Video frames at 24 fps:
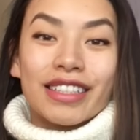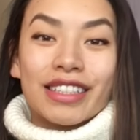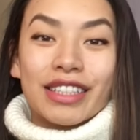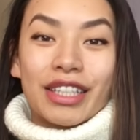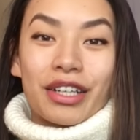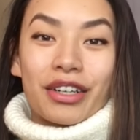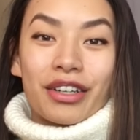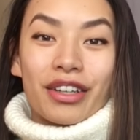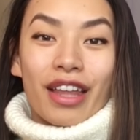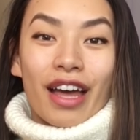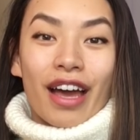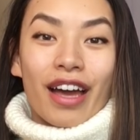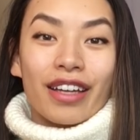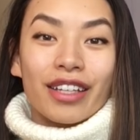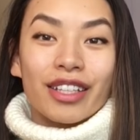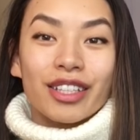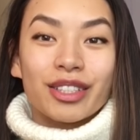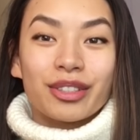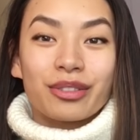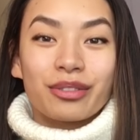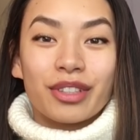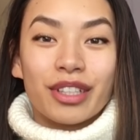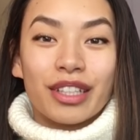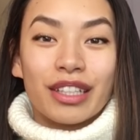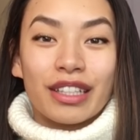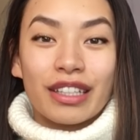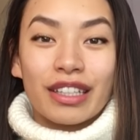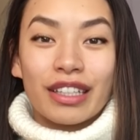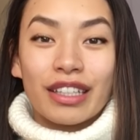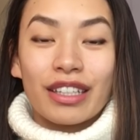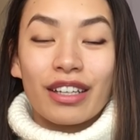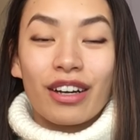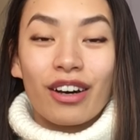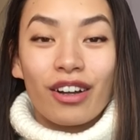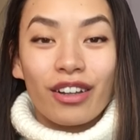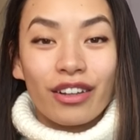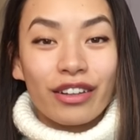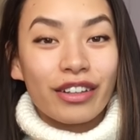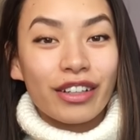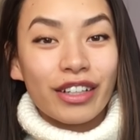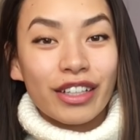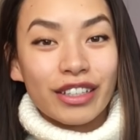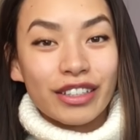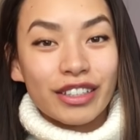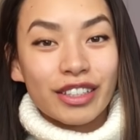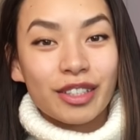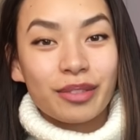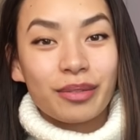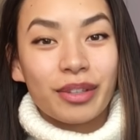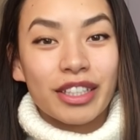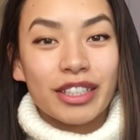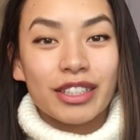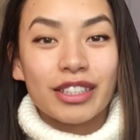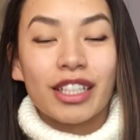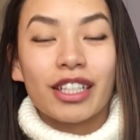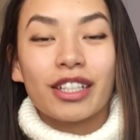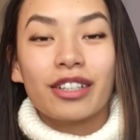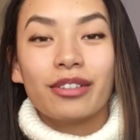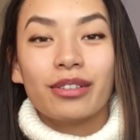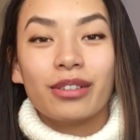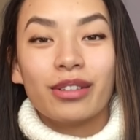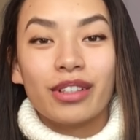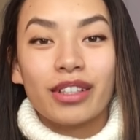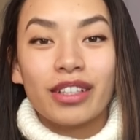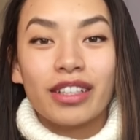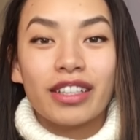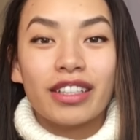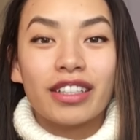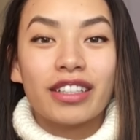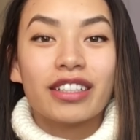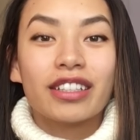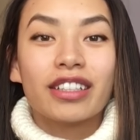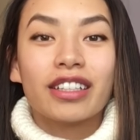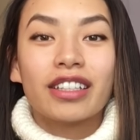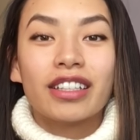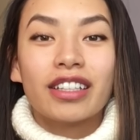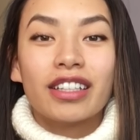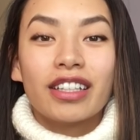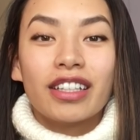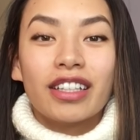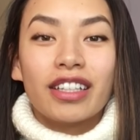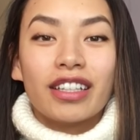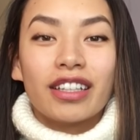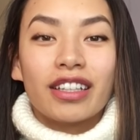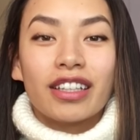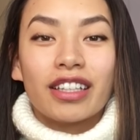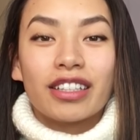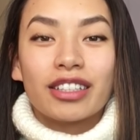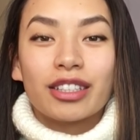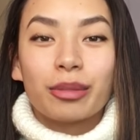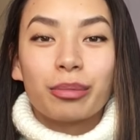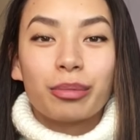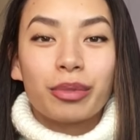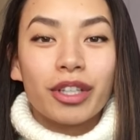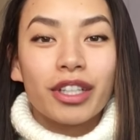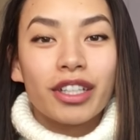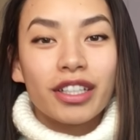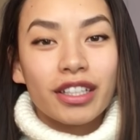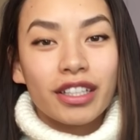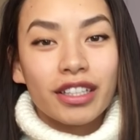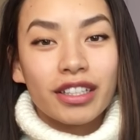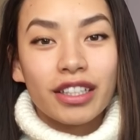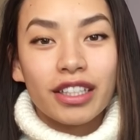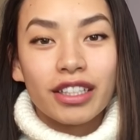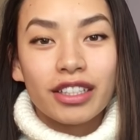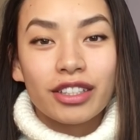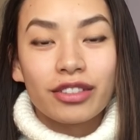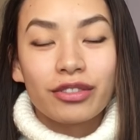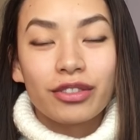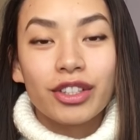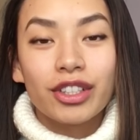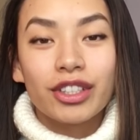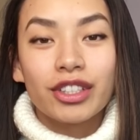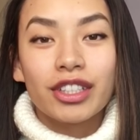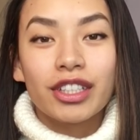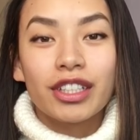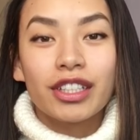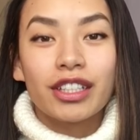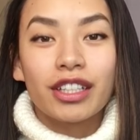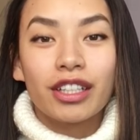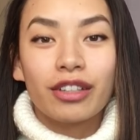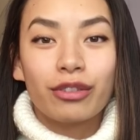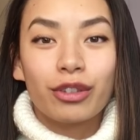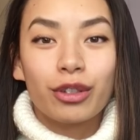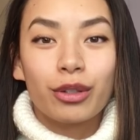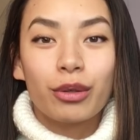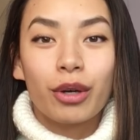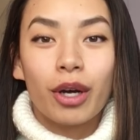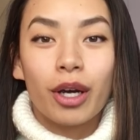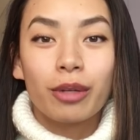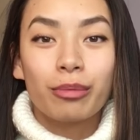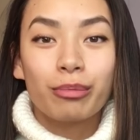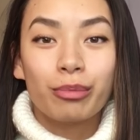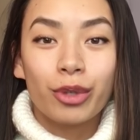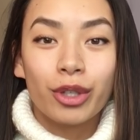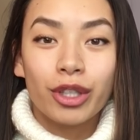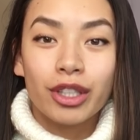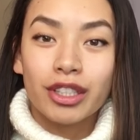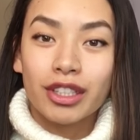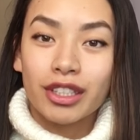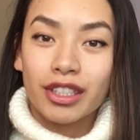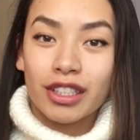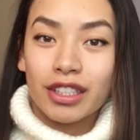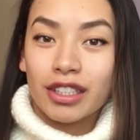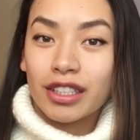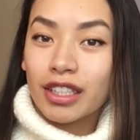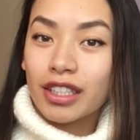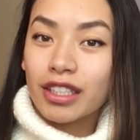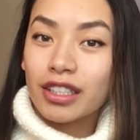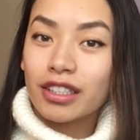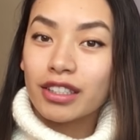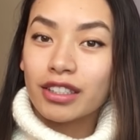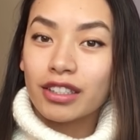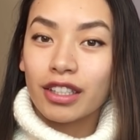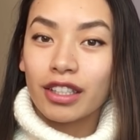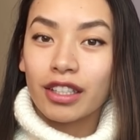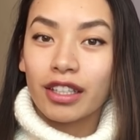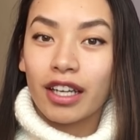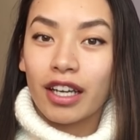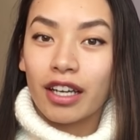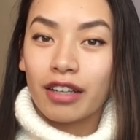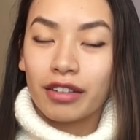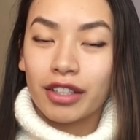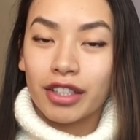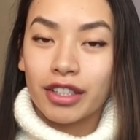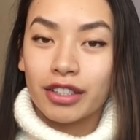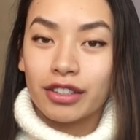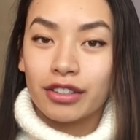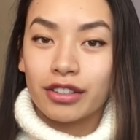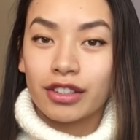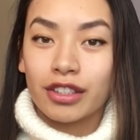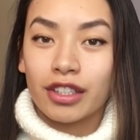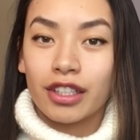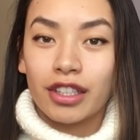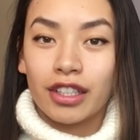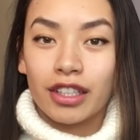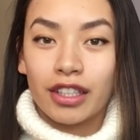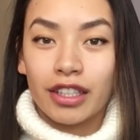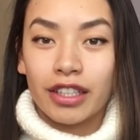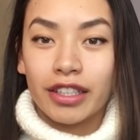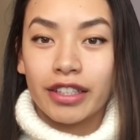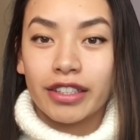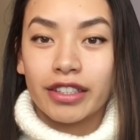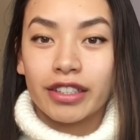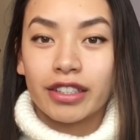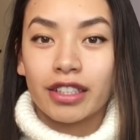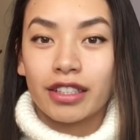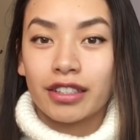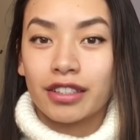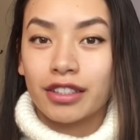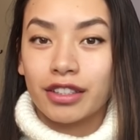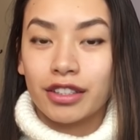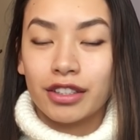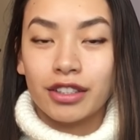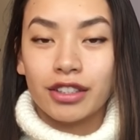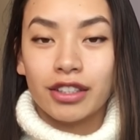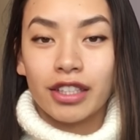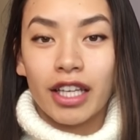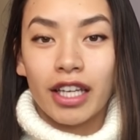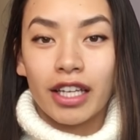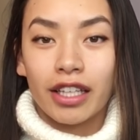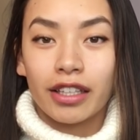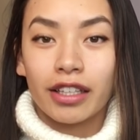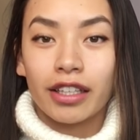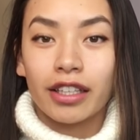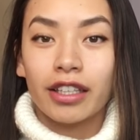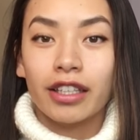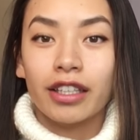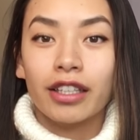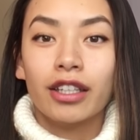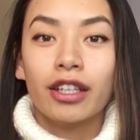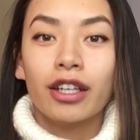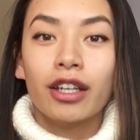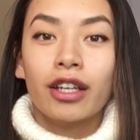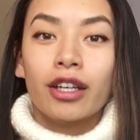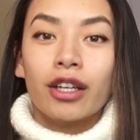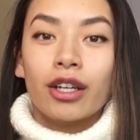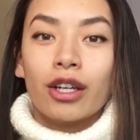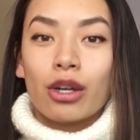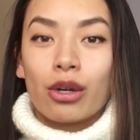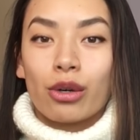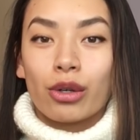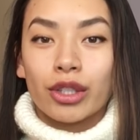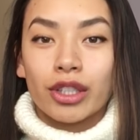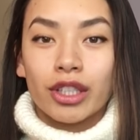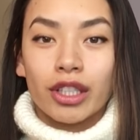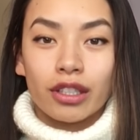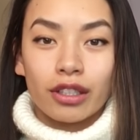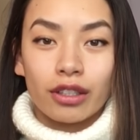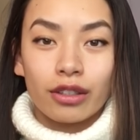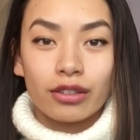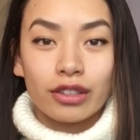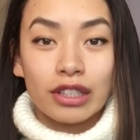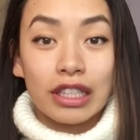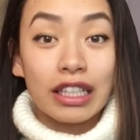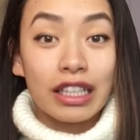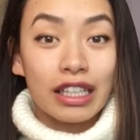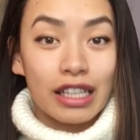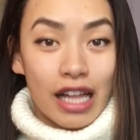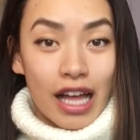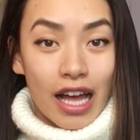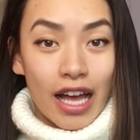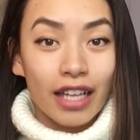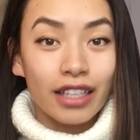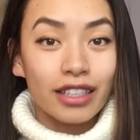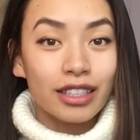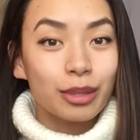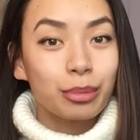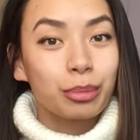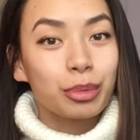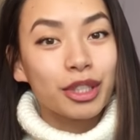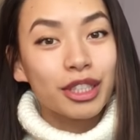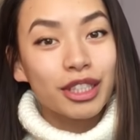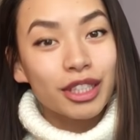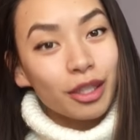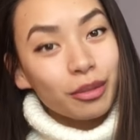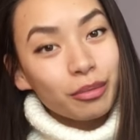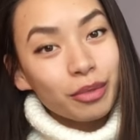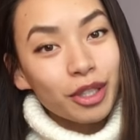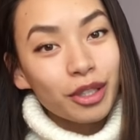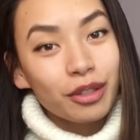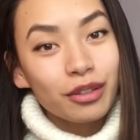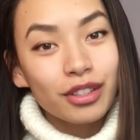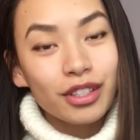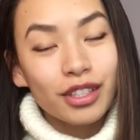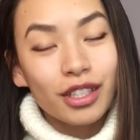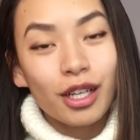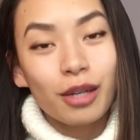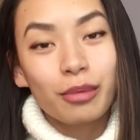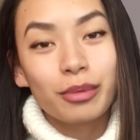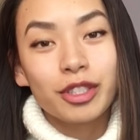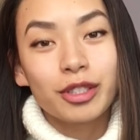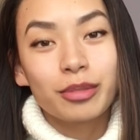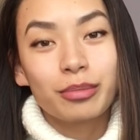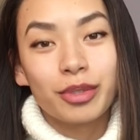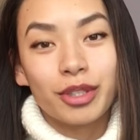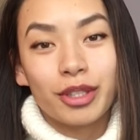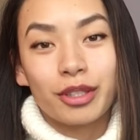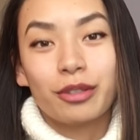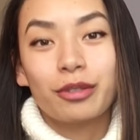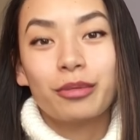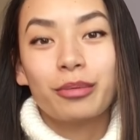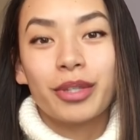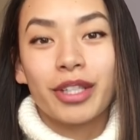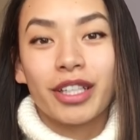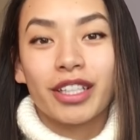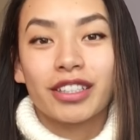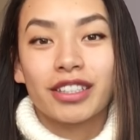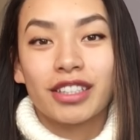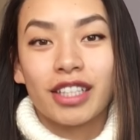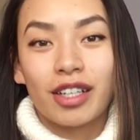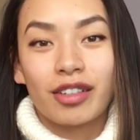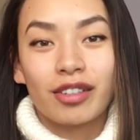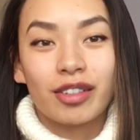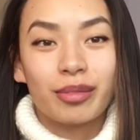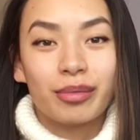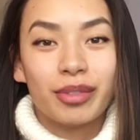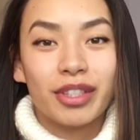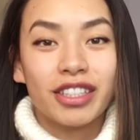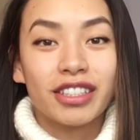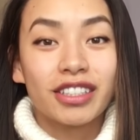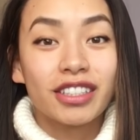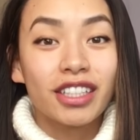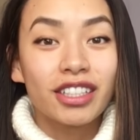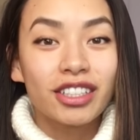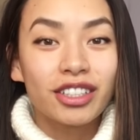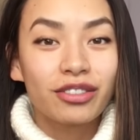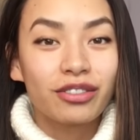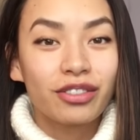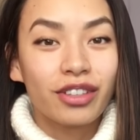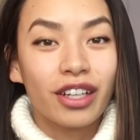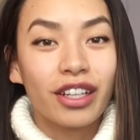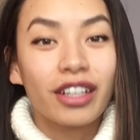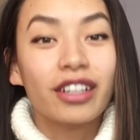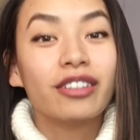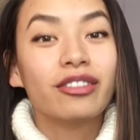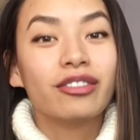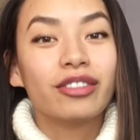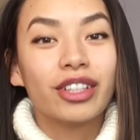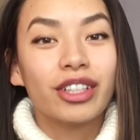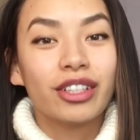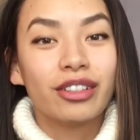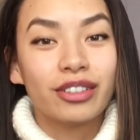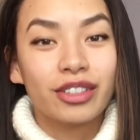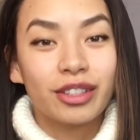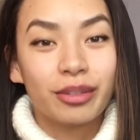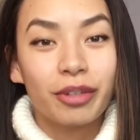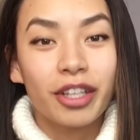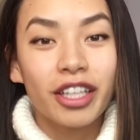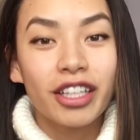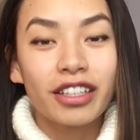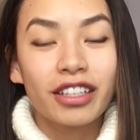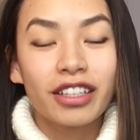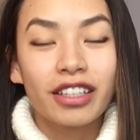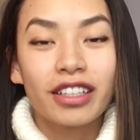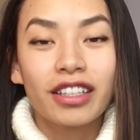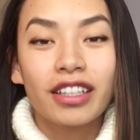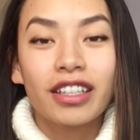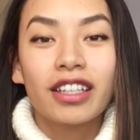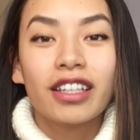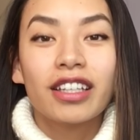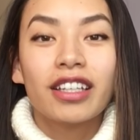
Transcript: So that is really all there is to my study routine. That's a pretty condensed version. If you want more details on how I do certain things, such as use Anki or take notes in class, please let me know in the comments below, because that would be such a fun video to make.